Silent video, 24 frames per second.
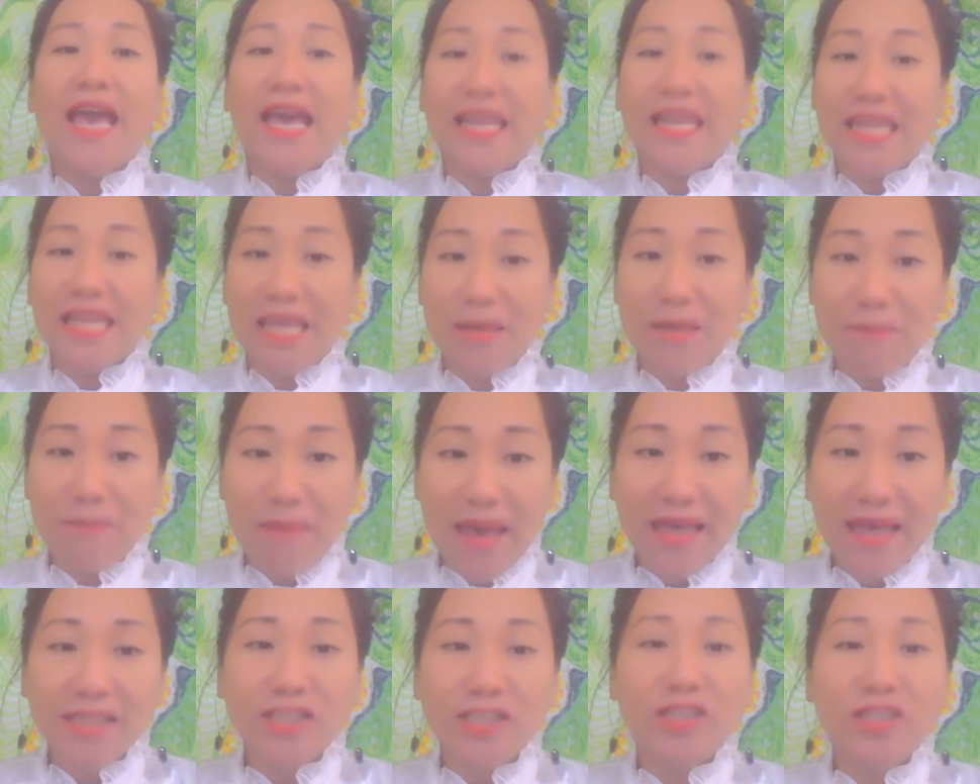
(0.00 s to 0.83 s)
and
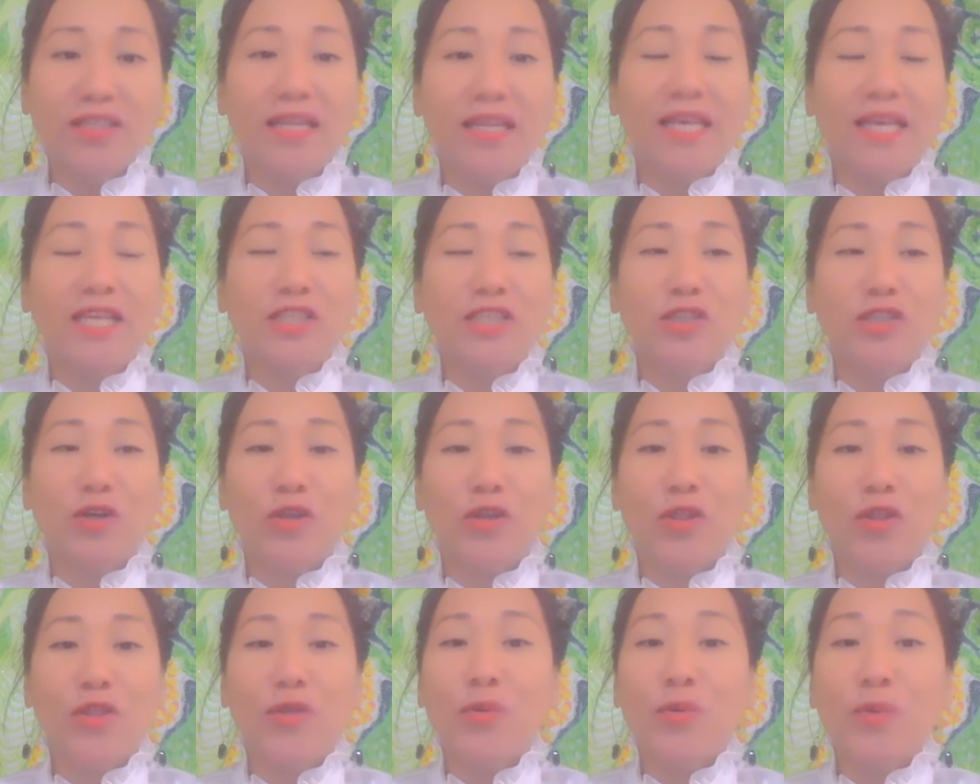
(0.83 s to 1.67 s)

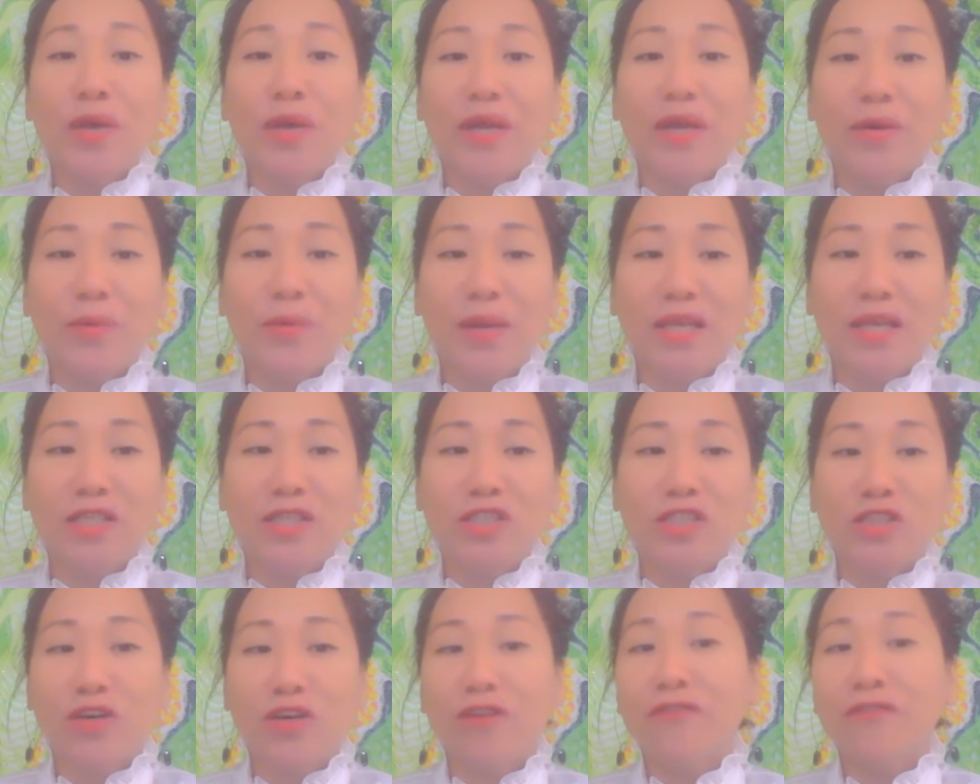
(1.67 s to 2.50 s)
imagination through a
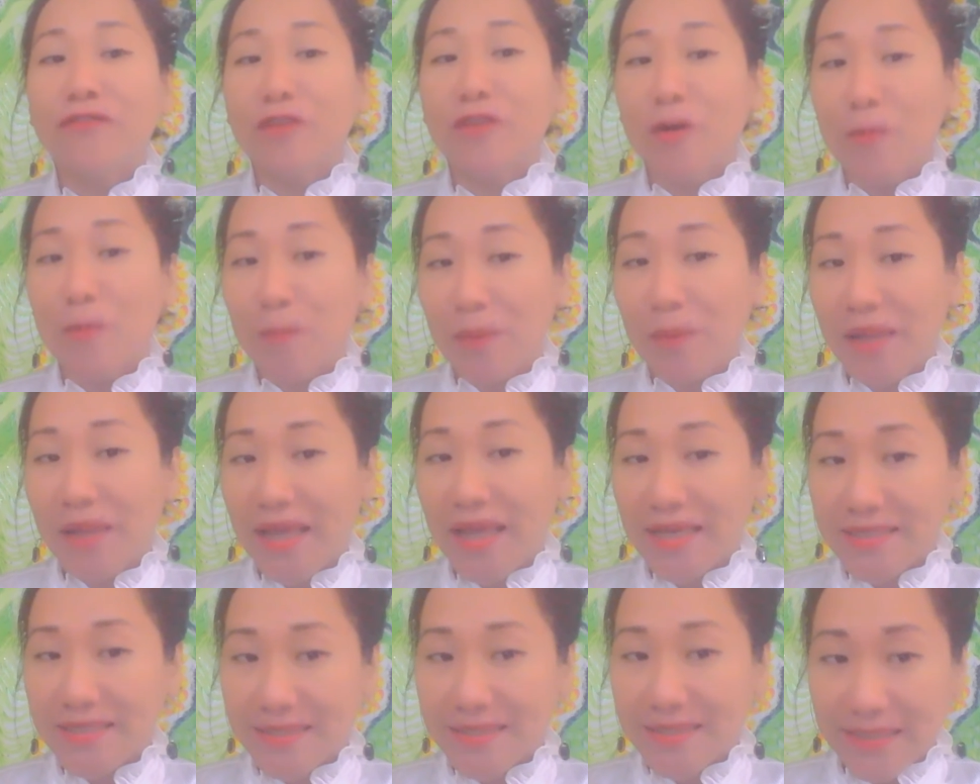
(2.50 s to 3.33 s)
range of
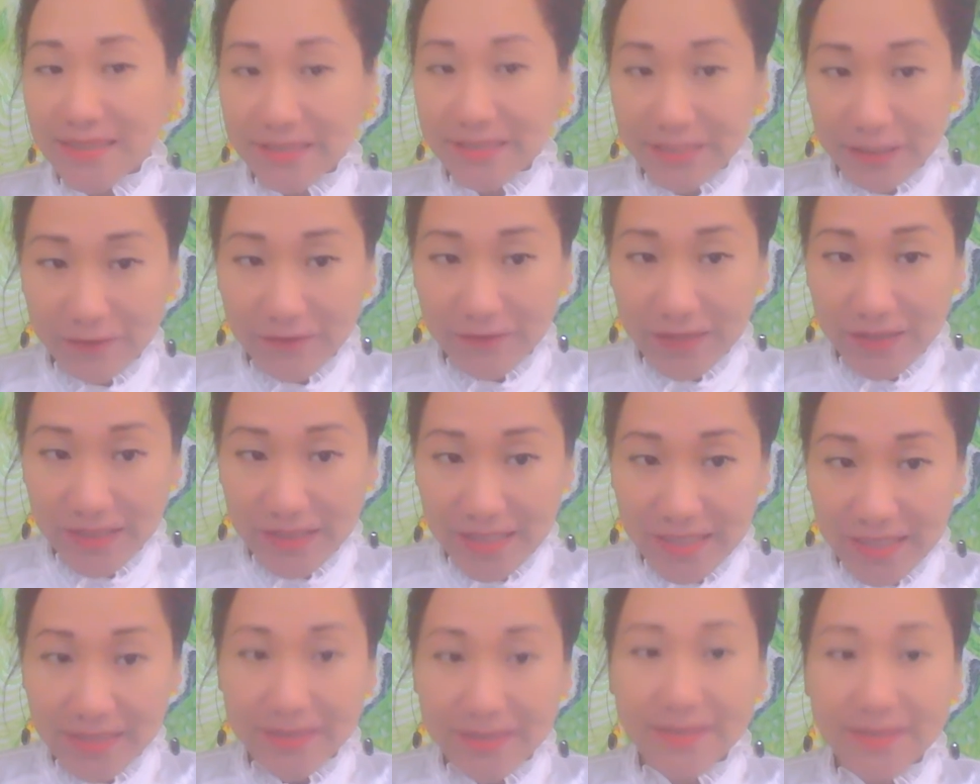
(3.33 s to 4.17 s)
complex
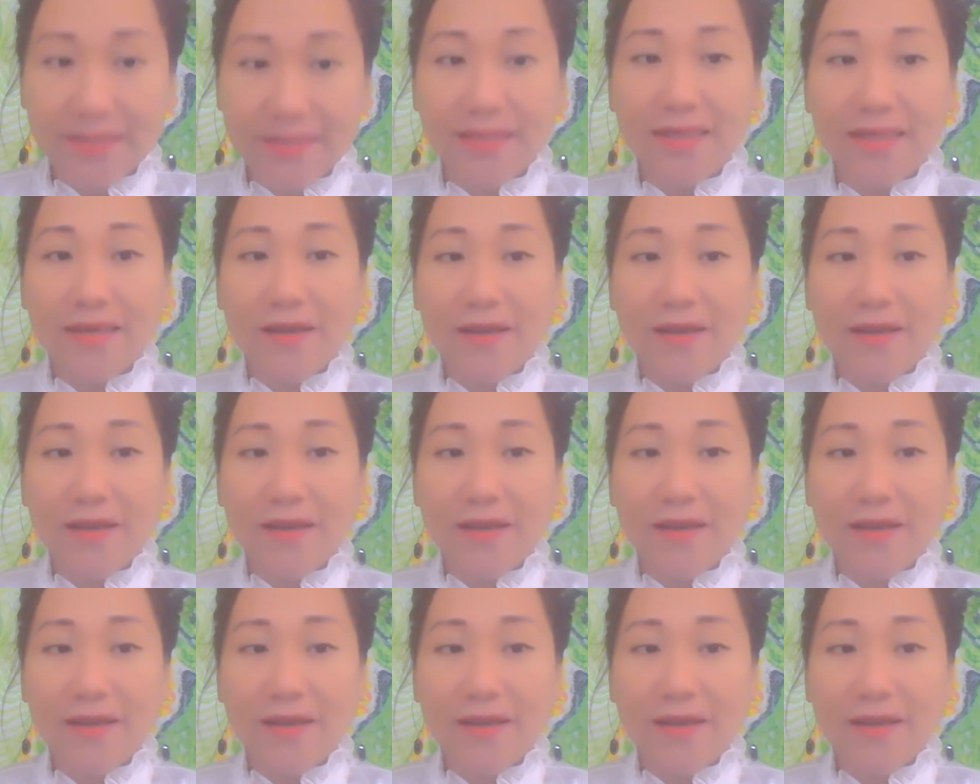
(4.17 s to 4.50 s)
activities.